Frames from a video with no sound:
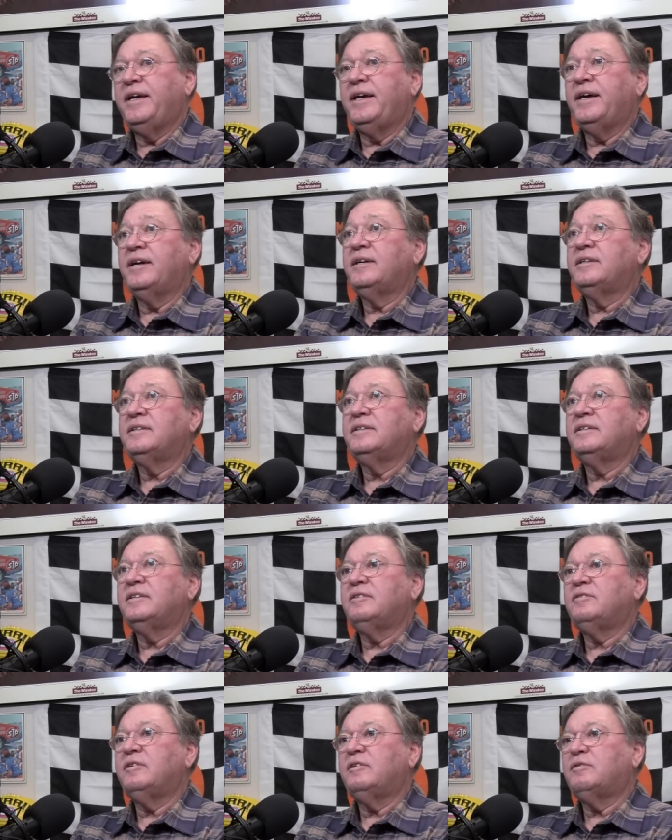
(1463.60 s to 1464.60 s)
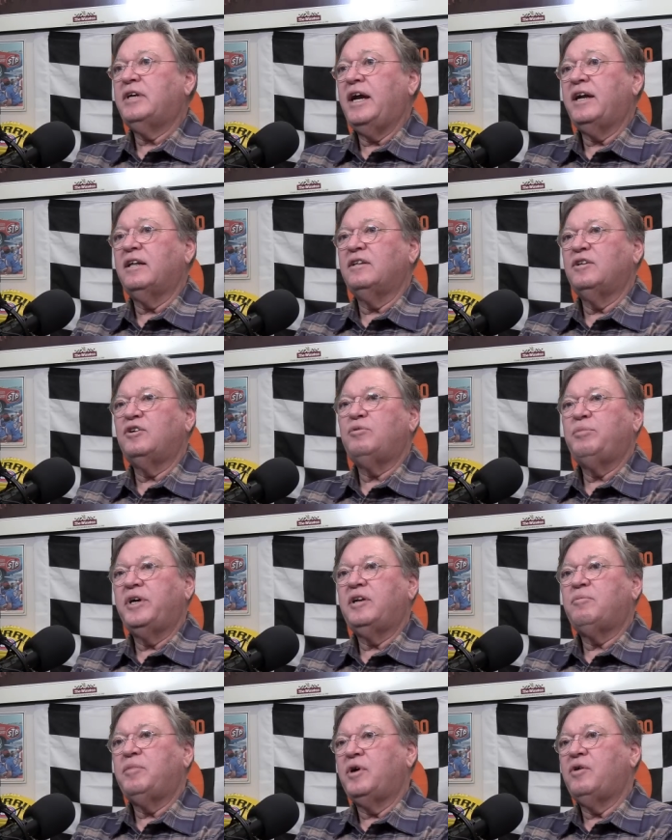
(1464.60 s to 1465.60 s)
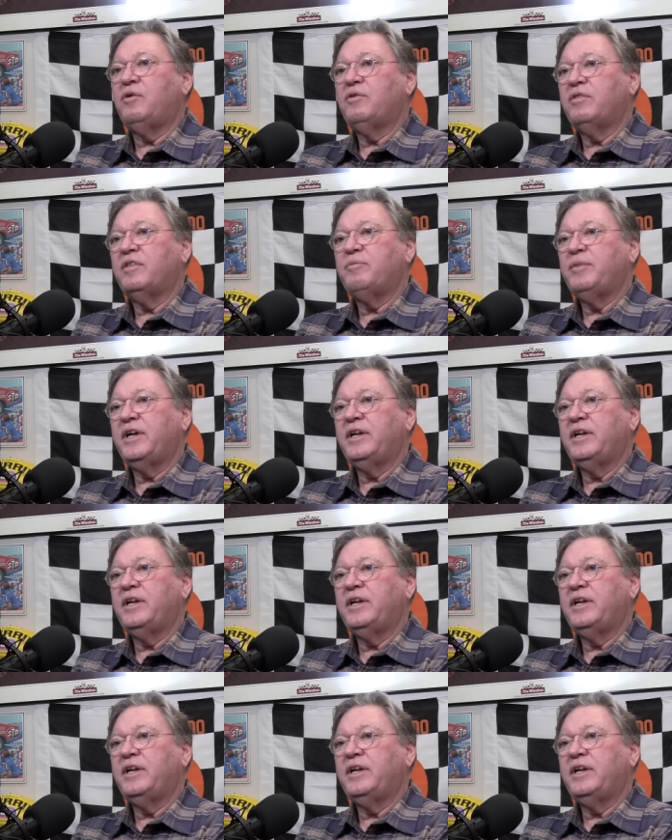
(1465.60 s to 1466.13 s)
Yeah. Kind of a little bit of both.